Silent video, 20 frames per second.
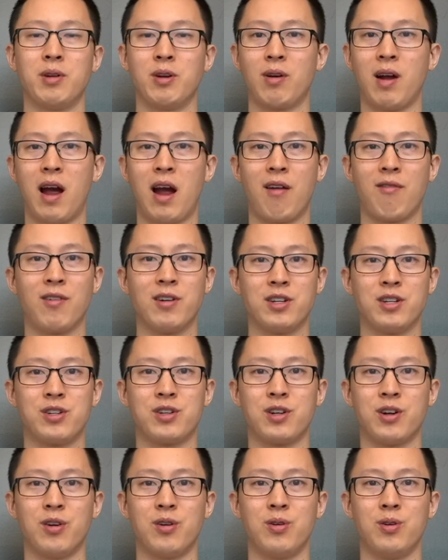your average
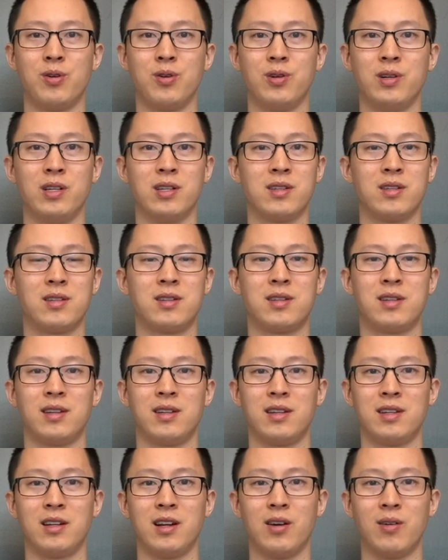Joe who is,
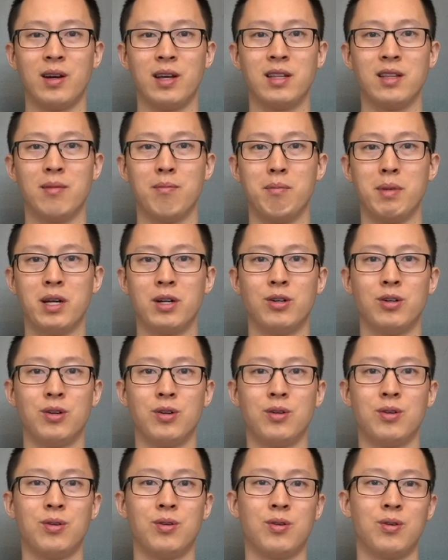you know, in the
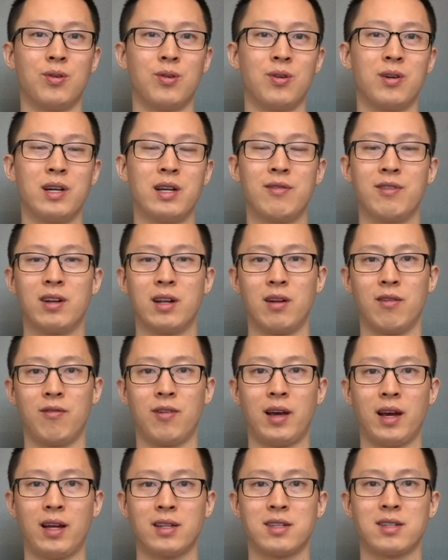middle or even
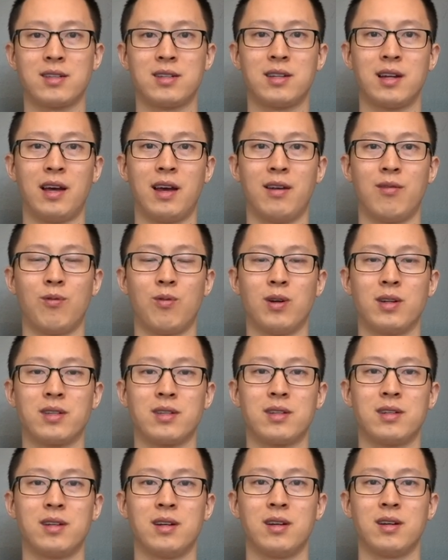advanced and
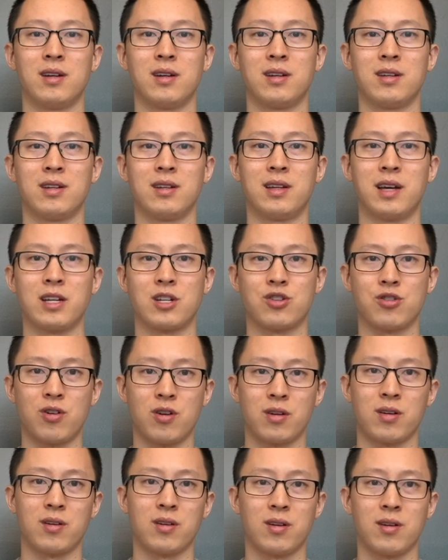wants to get
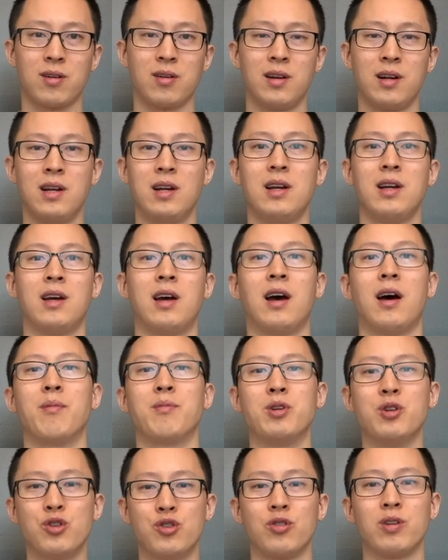stronger.
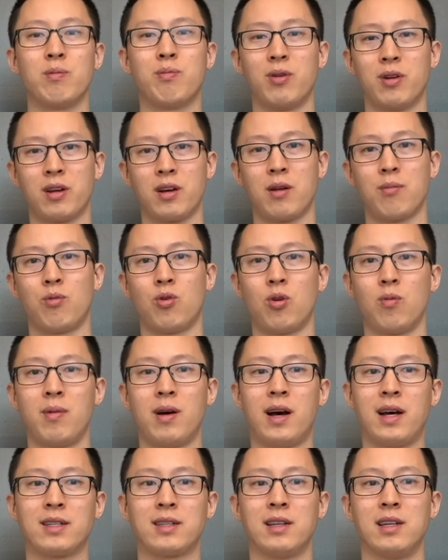Usually putting on more
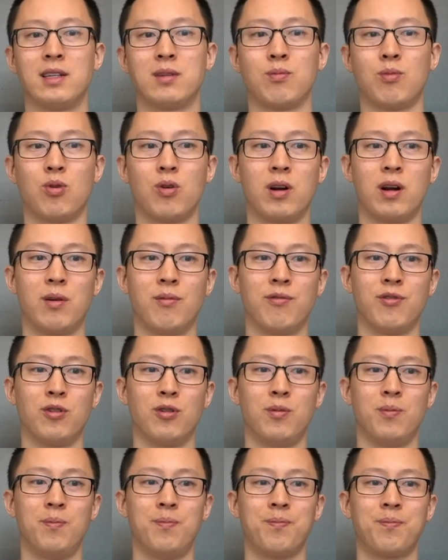mass is more
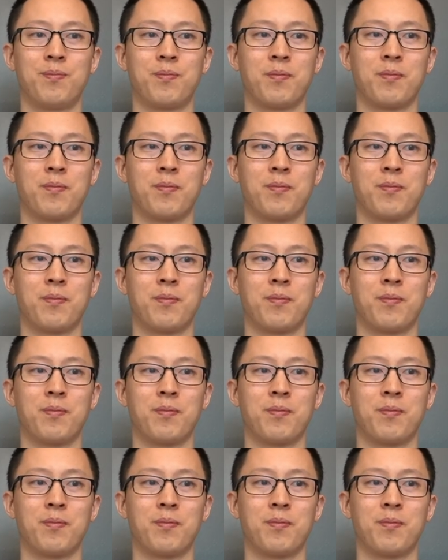helpful.